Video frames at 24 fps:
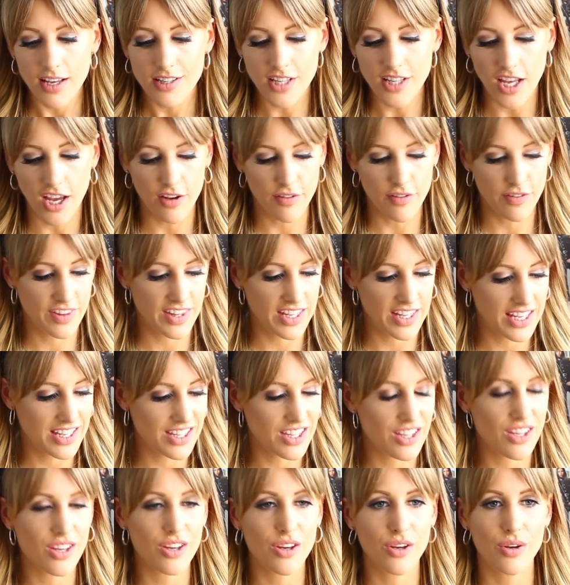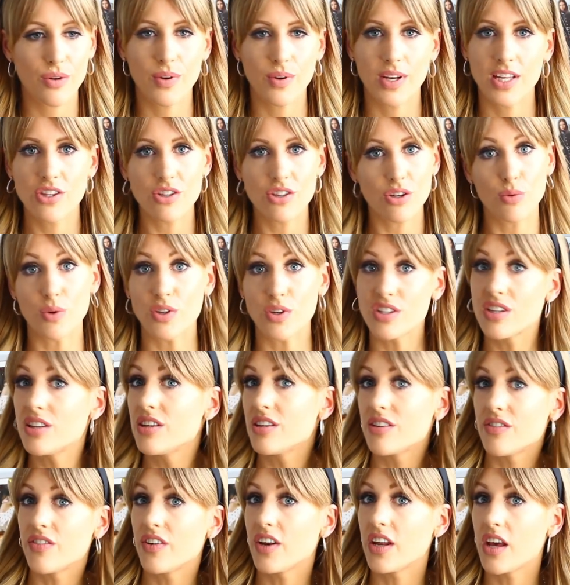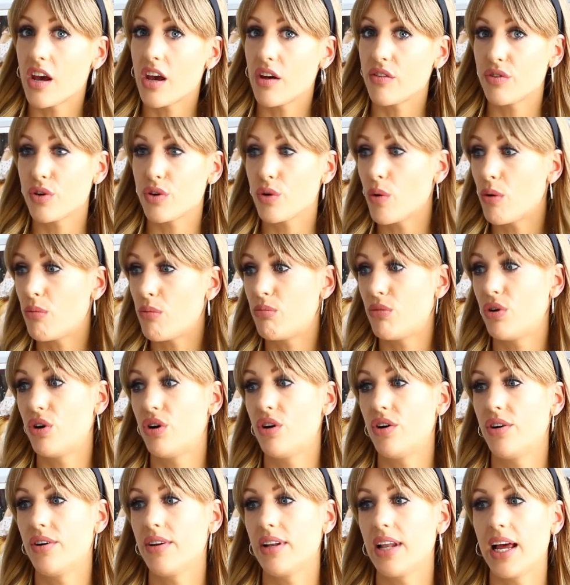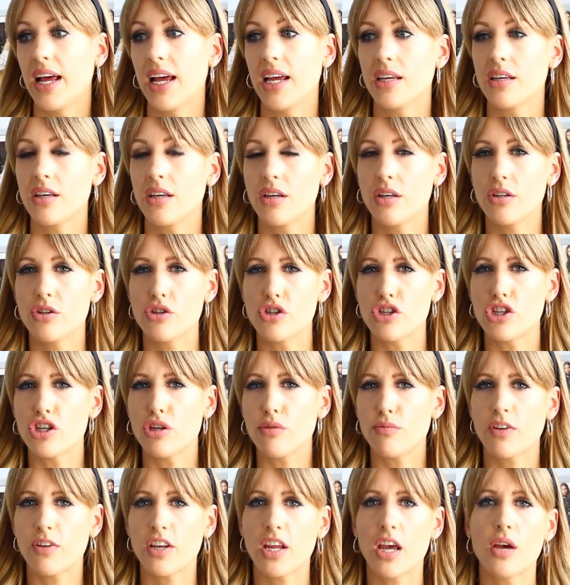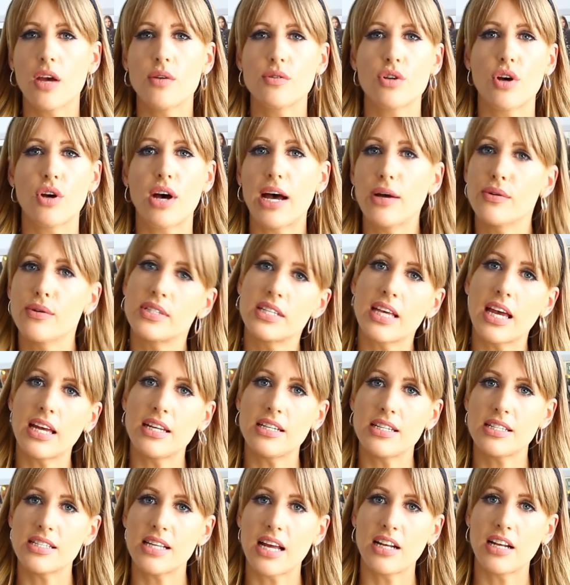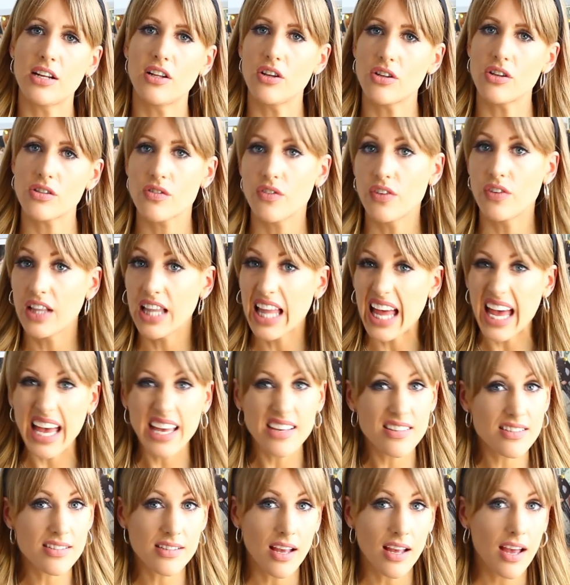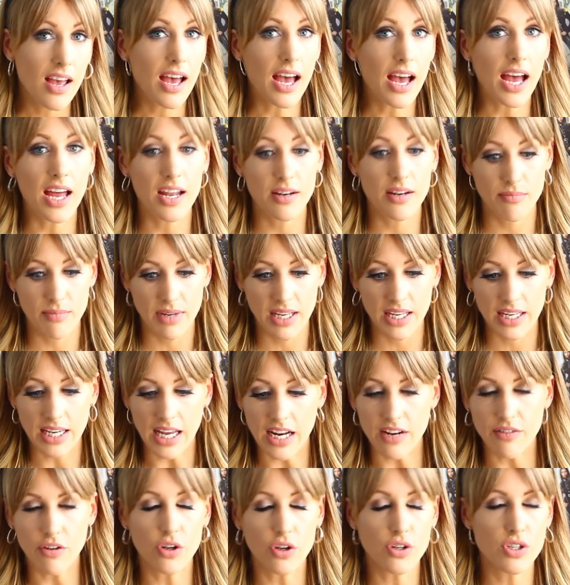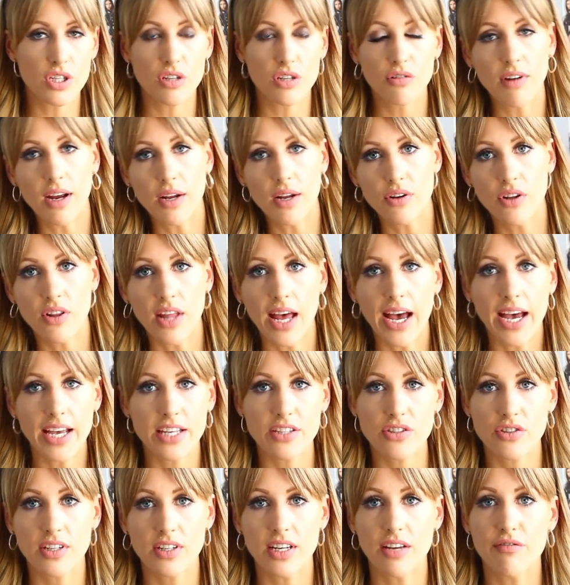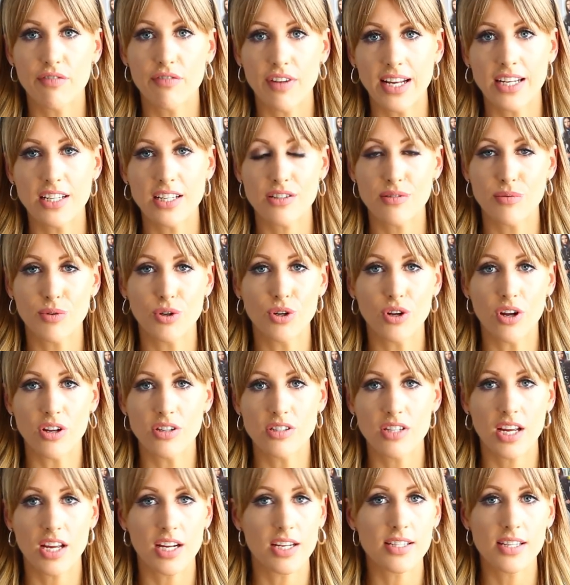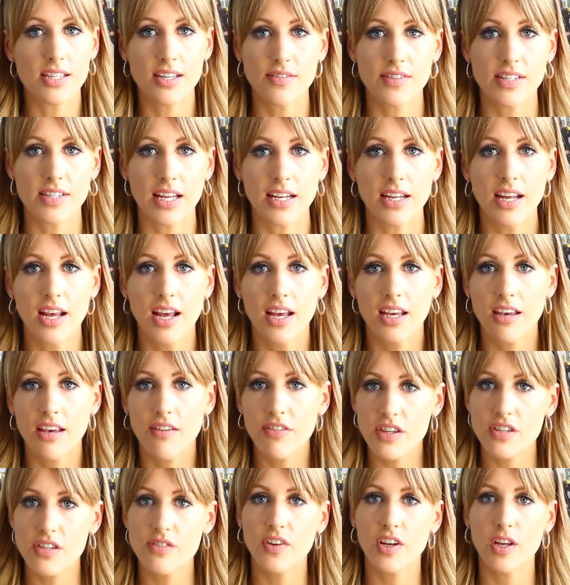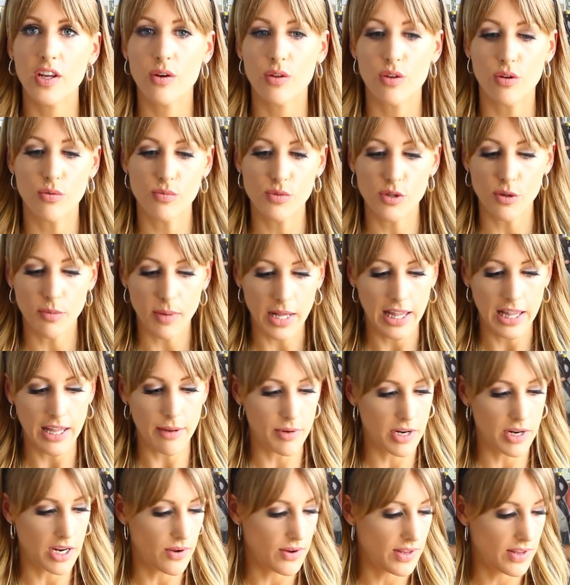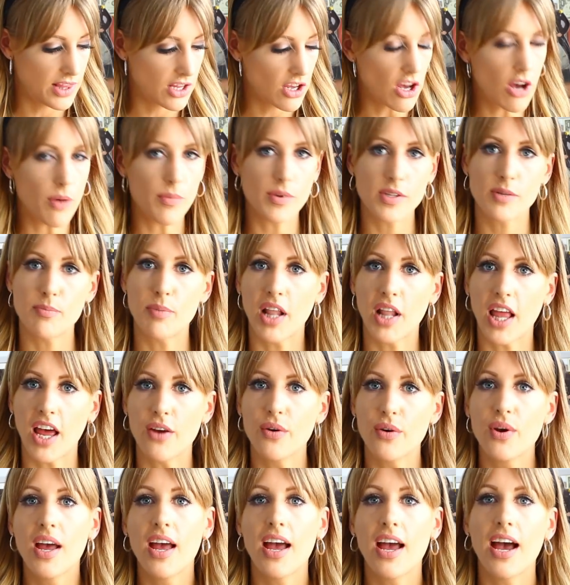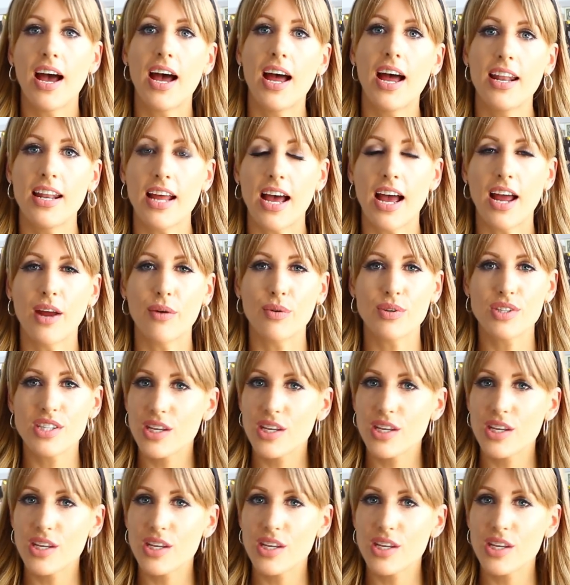So hopefully you enjoyed watching this video. If you want more like dupe videos or how to get designer looks for less, and me kind of hunting around on the high street and finding some good alternatives, then give this video a thumbs up and let me know in the comments below. And I will